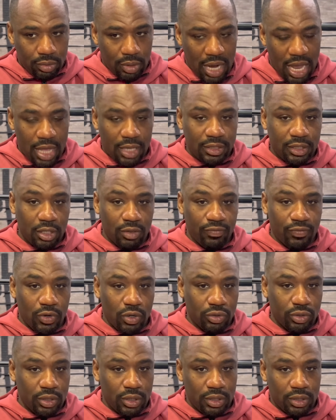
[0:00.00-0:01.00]
Alexander
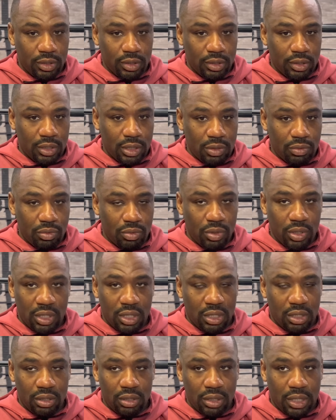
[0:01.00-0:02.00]
Volznik, I wouldn't want to
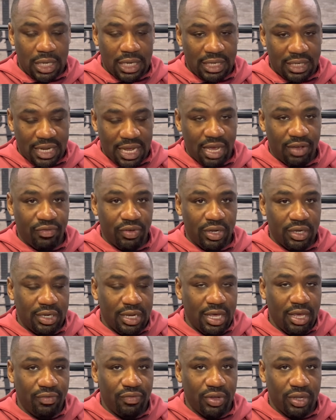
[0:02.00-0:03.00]
get. Like,
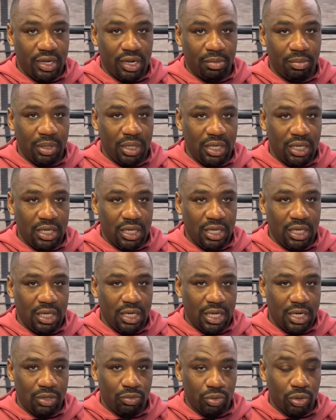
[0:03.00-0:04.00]
David, I mean, he
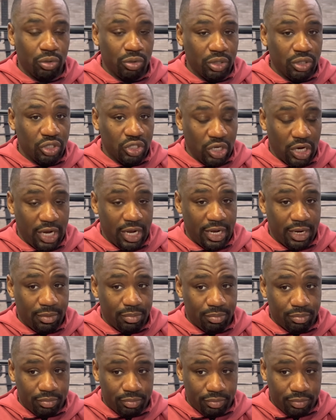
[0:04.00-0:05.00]
got a real good jab.
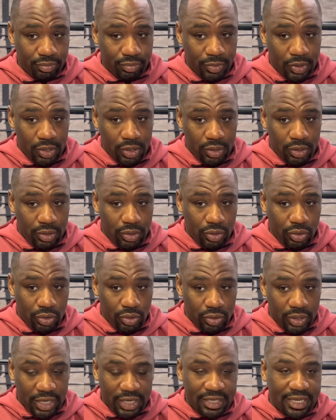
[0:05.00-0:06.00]

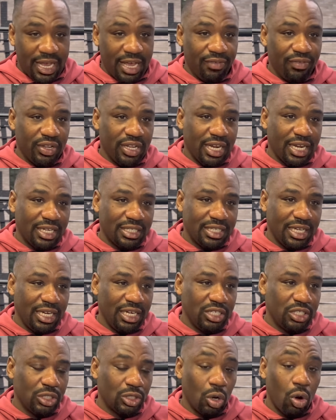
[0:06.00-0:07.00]
Like, David, like I said, he
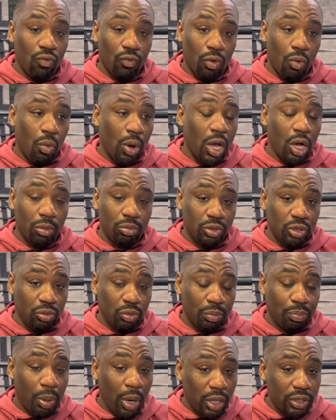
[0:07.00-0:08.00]
just overwhelms you
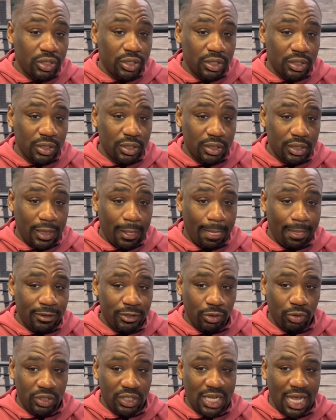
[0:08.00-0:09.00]
with punches.
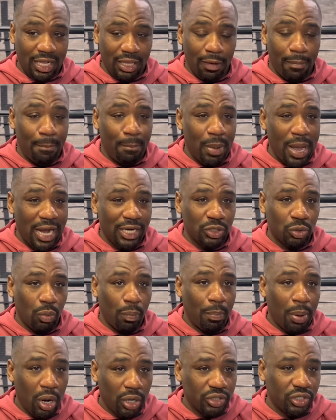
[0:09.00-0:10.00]
So it's not the actual
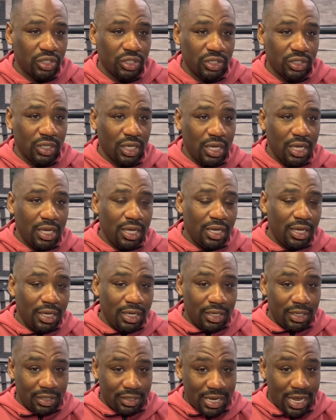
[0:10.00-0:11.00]
punches
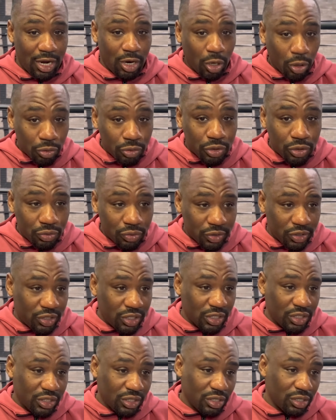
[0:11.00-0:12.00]
that hurt you. It's
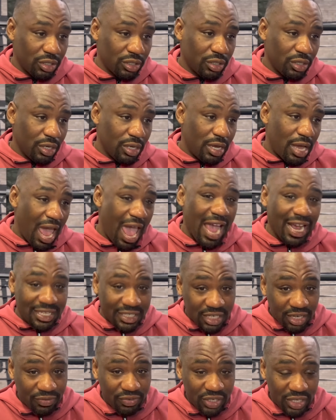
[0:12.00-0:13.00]
just the
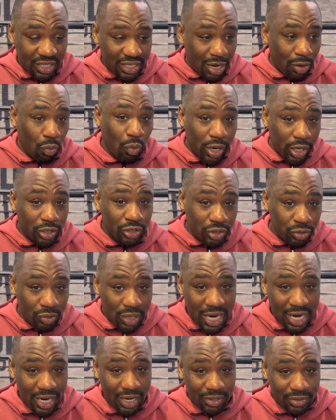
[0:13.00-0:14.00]
activity that wears you
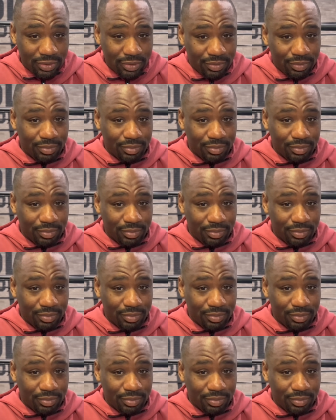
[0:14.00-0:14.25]
down.